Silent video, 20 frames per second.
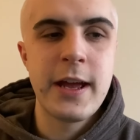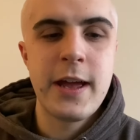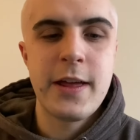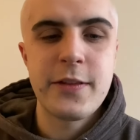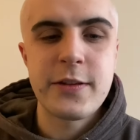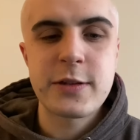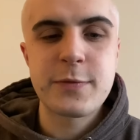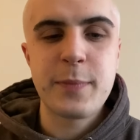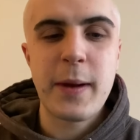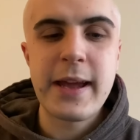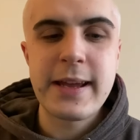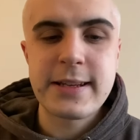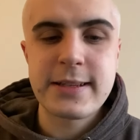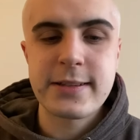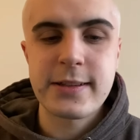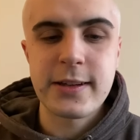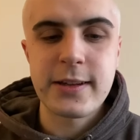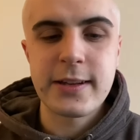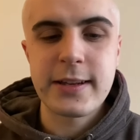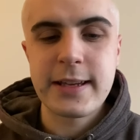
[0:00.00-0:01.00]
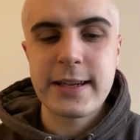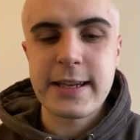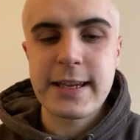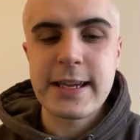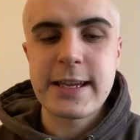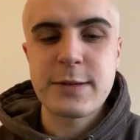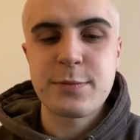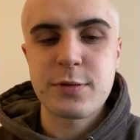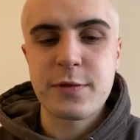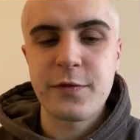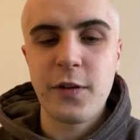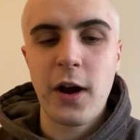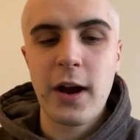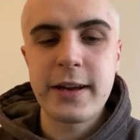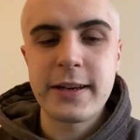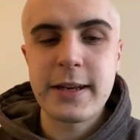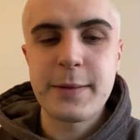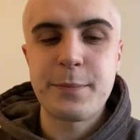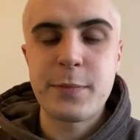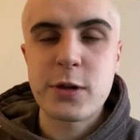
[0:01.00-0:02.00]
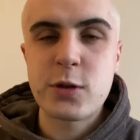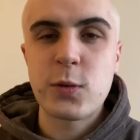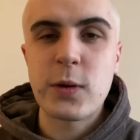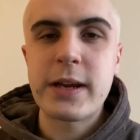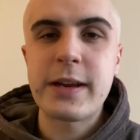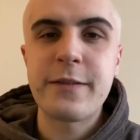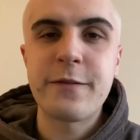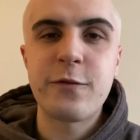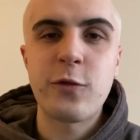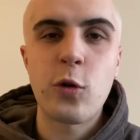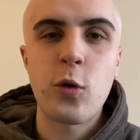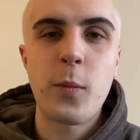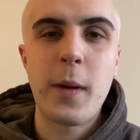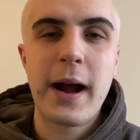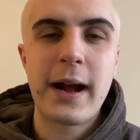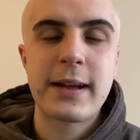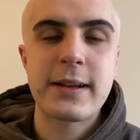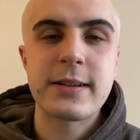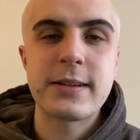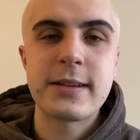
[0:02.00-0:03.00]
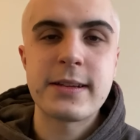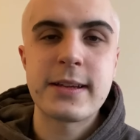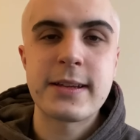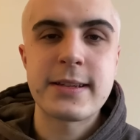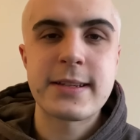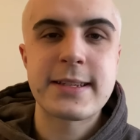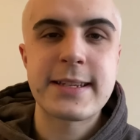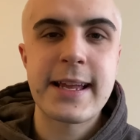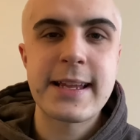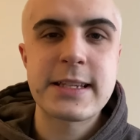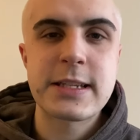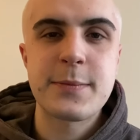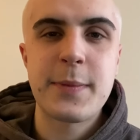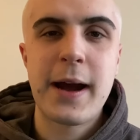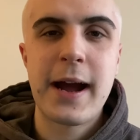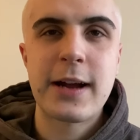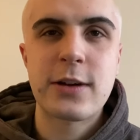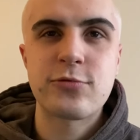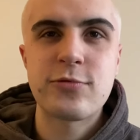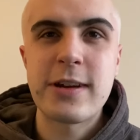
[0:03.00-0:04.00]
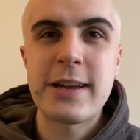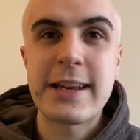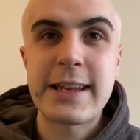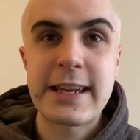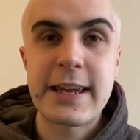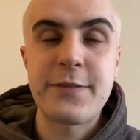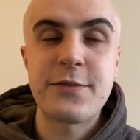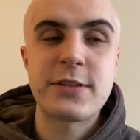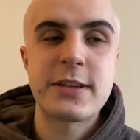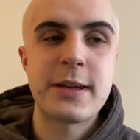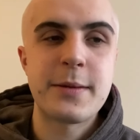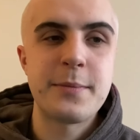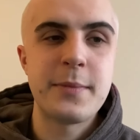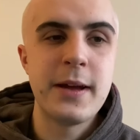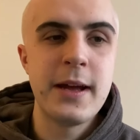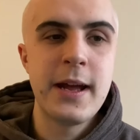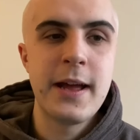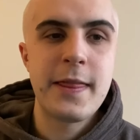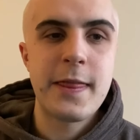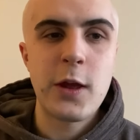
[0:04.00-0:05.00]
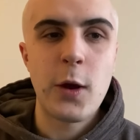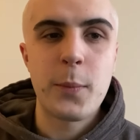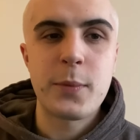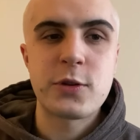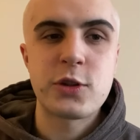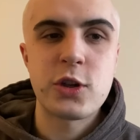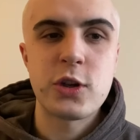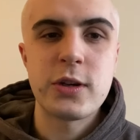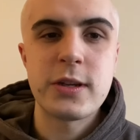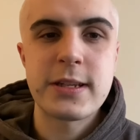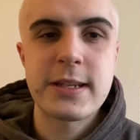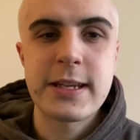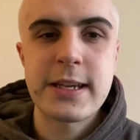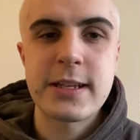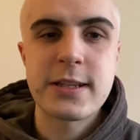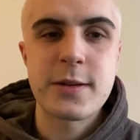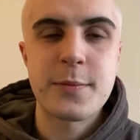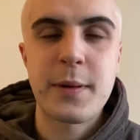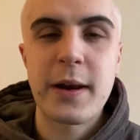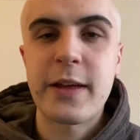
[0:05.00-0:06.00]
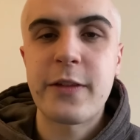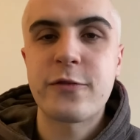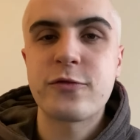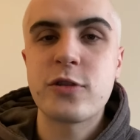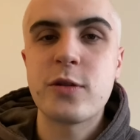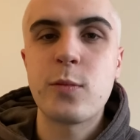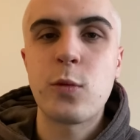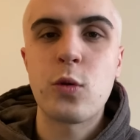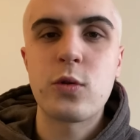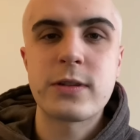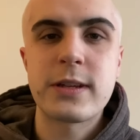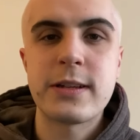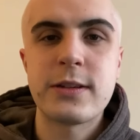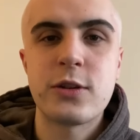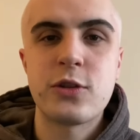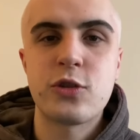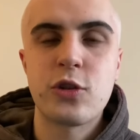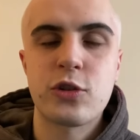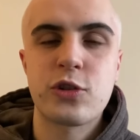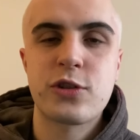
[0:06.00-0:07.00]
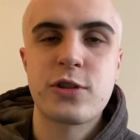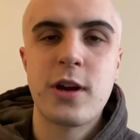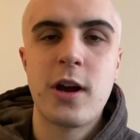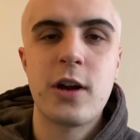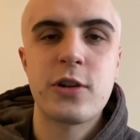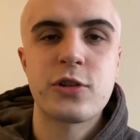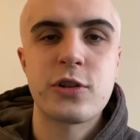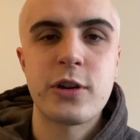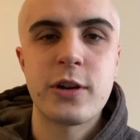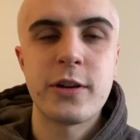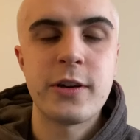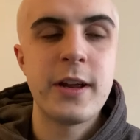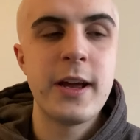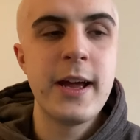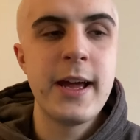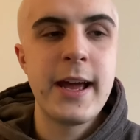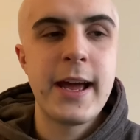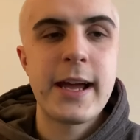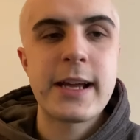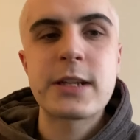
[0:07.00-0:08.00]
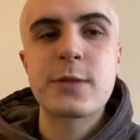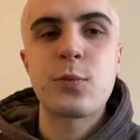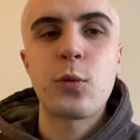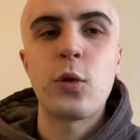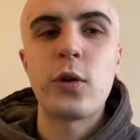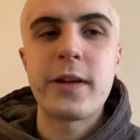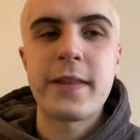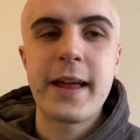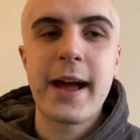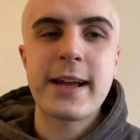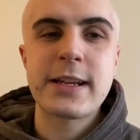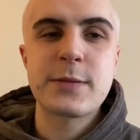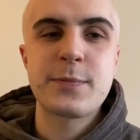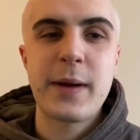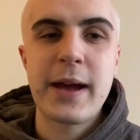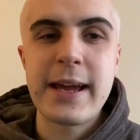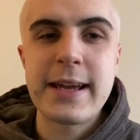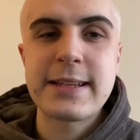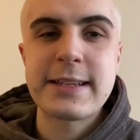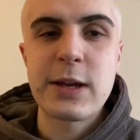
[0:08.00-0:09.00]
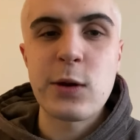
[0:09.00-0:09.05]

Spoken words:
The space that he's provided between fullback and centre back really gives him the opportunity to play through balls into Josh Sargent and exploit that space.